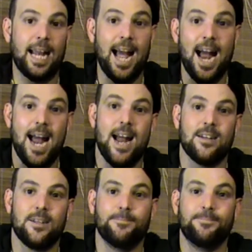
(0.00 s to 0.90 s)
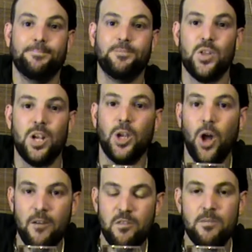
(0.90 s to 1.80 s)
can't, for the
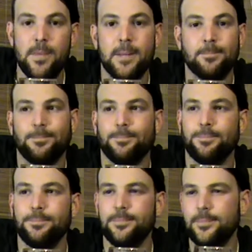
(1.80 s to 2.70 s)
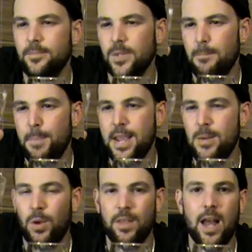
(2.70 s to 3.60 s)
life of me, pin
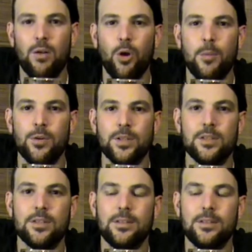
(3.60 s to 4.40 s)
what that aroma is.